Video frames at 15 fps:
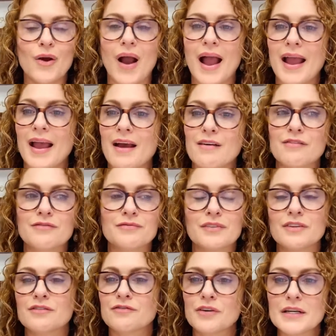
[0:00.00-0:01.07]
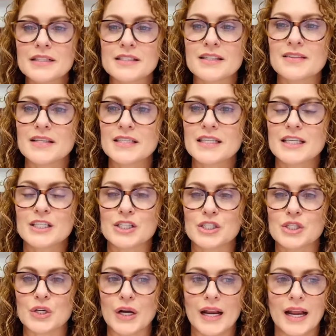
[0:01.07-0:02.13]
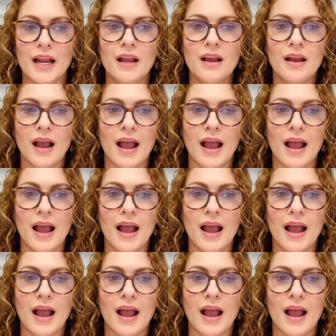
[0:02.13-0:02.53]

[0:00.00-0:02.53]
I have friends in this industry.